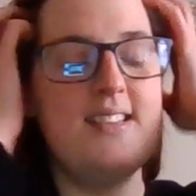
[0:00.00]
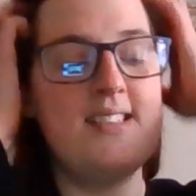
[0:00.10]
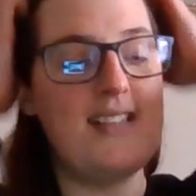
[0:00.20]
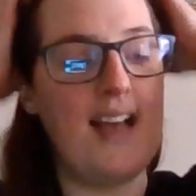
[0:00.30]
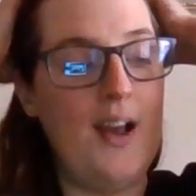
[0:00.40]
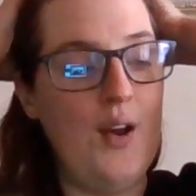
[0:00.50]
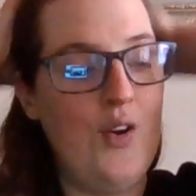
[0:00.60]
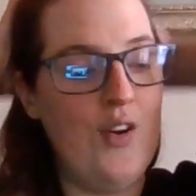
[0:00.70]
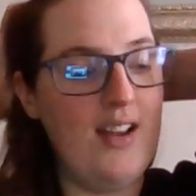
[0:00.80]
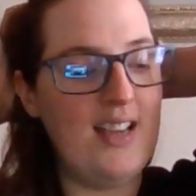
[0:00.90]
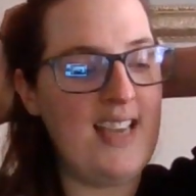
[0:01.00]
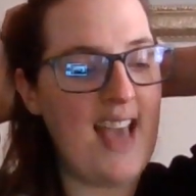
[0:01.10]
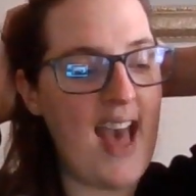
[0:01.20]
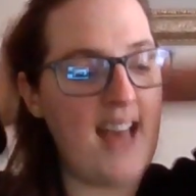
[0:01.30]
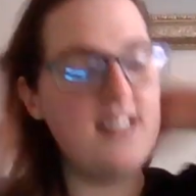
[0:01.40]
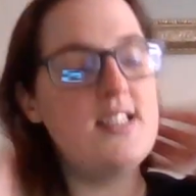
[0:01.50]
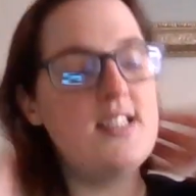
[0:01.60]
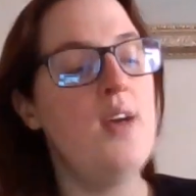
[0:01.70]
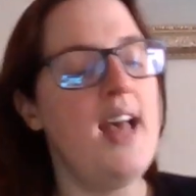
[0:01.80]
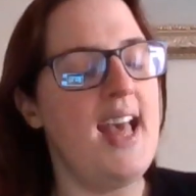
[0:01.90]
So
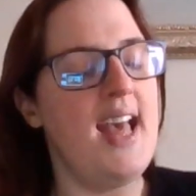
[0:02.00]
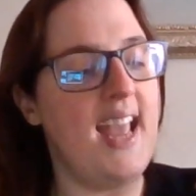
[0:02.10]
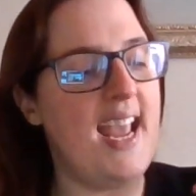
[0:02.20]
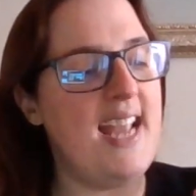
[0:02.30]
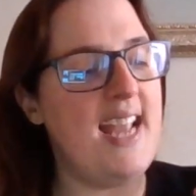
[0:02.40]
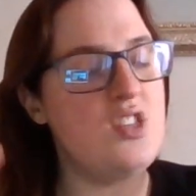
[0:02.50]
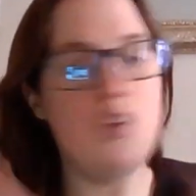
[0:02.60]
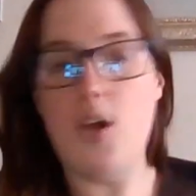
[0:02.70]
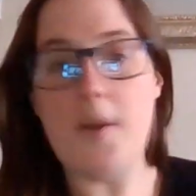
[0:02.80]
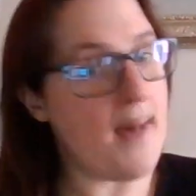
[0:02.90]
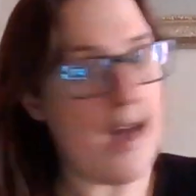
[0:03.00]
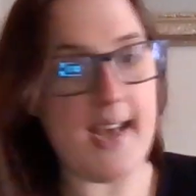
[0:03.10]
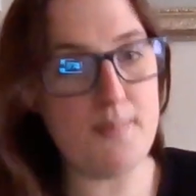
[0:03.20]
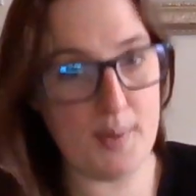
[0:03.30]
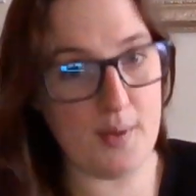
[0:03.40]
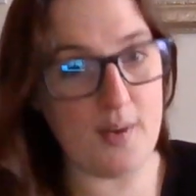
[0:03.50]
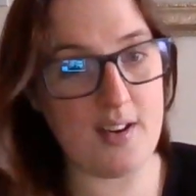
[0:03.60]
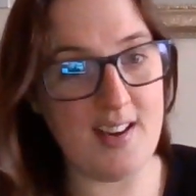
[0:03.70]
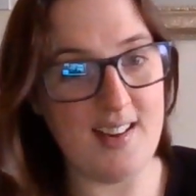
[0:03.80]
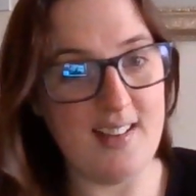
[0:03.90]
it's not a bad
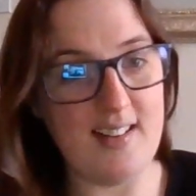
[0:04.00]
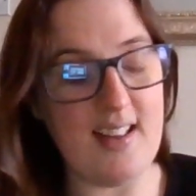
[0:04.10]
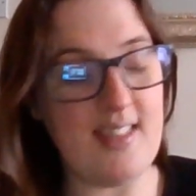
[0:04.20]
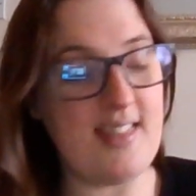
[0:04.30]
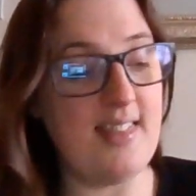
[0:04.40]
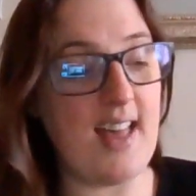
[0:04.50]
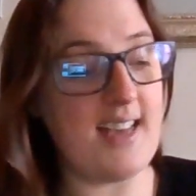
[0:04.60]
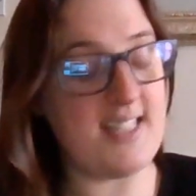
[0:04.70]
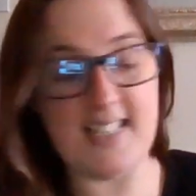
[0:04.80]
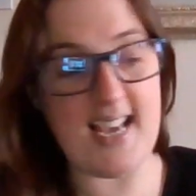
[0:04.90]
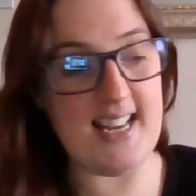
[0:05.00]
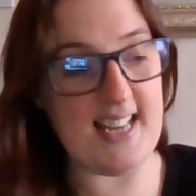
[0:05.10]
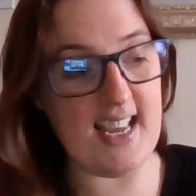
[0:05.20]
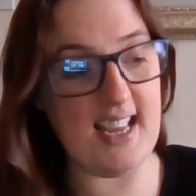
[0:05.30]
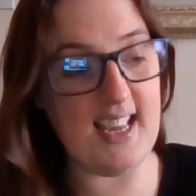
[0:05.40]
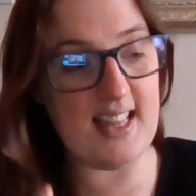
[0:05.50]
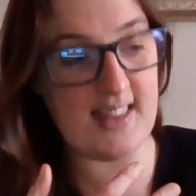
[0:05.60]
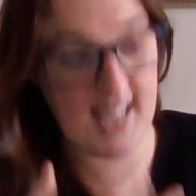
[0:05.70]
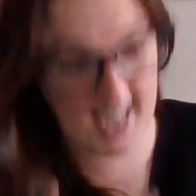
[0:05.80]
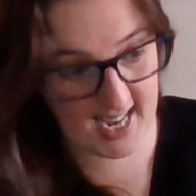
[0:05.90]
book. As I said,
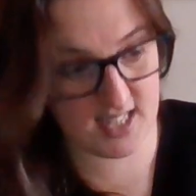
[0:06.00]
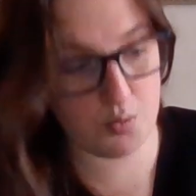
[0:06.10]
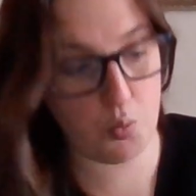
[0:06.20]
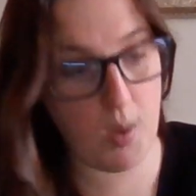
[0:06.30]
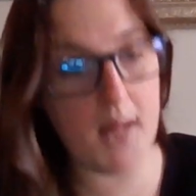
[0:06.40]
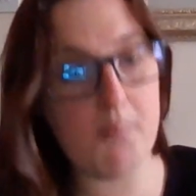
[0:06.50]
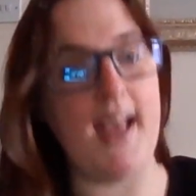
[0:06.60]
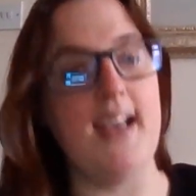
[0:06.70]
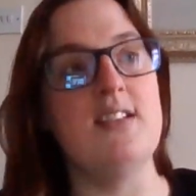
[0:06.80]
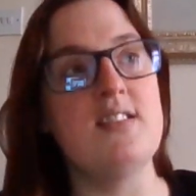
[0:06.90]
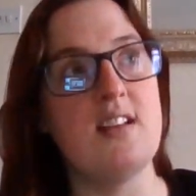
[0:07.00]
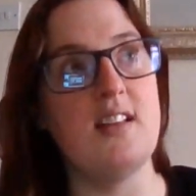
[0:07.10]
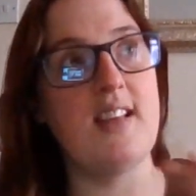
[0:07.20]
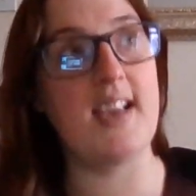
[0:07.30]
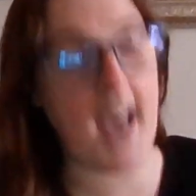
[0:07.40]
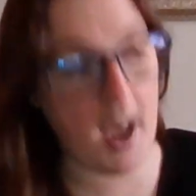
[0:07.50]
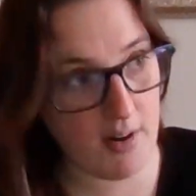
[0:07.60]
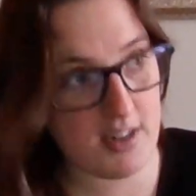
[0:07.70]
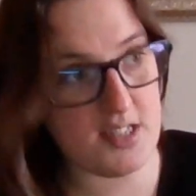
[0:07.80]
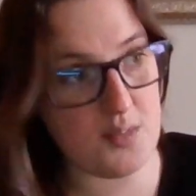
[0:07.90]
it's well paced, the
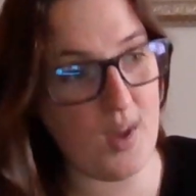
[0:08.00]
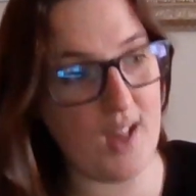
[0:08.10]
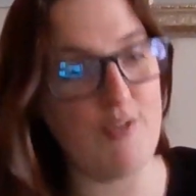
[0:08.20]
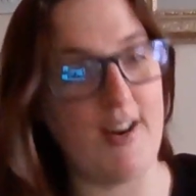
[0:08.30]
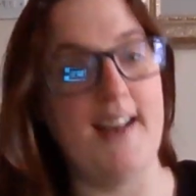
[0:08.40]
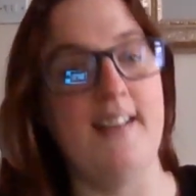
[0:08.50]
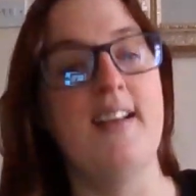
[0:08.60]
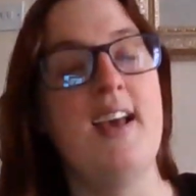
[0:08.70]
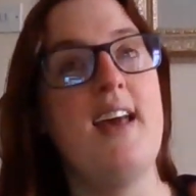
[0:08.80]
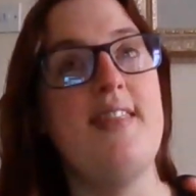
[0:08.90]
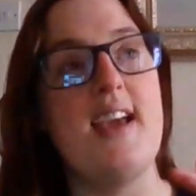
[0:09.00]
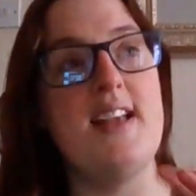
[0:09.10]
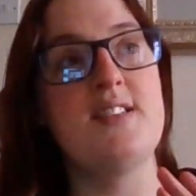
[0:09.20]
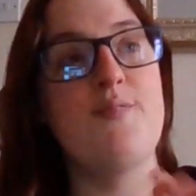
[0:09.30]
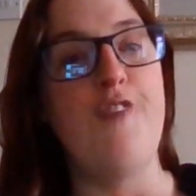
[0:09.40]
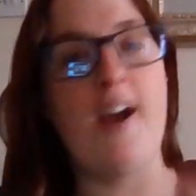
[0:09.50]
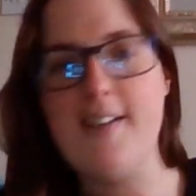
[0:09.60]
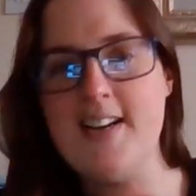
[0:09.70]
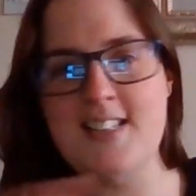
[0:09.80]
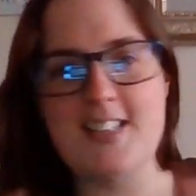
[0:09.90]
characters are well written, there's
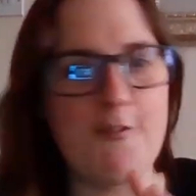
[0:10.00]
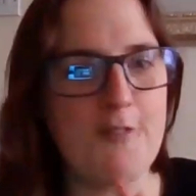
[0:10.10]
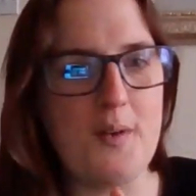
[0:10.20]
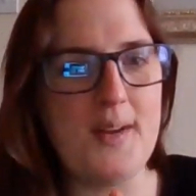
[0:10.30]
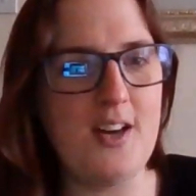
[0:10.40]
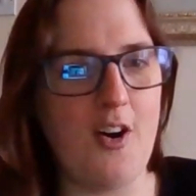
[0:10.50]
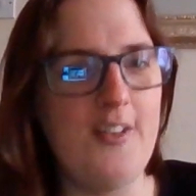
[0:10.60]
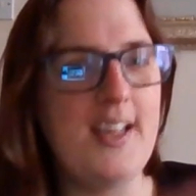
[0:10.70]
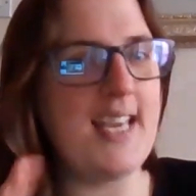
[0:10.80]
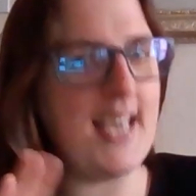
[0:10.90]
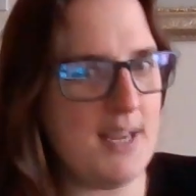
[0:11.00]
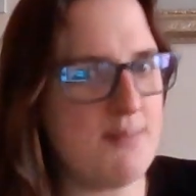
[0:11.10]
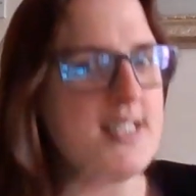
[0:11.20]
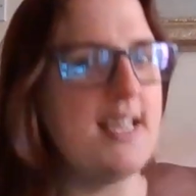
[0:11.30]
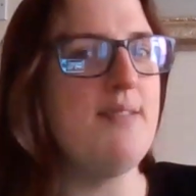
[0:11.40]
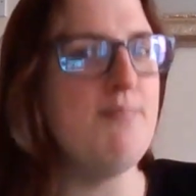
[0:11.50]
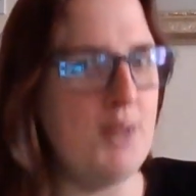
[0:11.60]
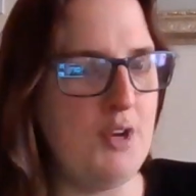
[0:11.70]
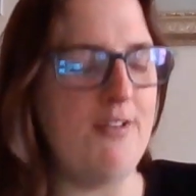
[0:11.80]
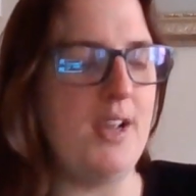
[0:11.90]
various stuff going on that keeps it
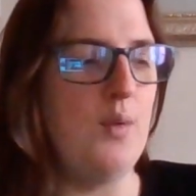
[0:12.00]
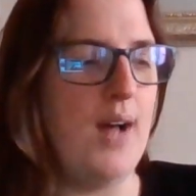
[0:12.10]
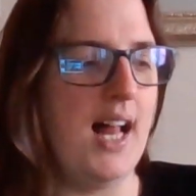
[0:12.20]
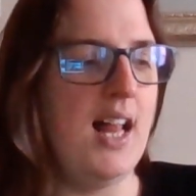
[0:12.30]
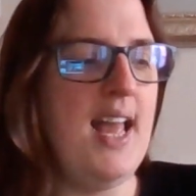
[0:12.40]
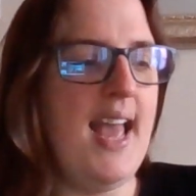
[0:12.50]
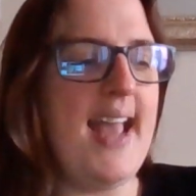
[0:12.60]
moving well.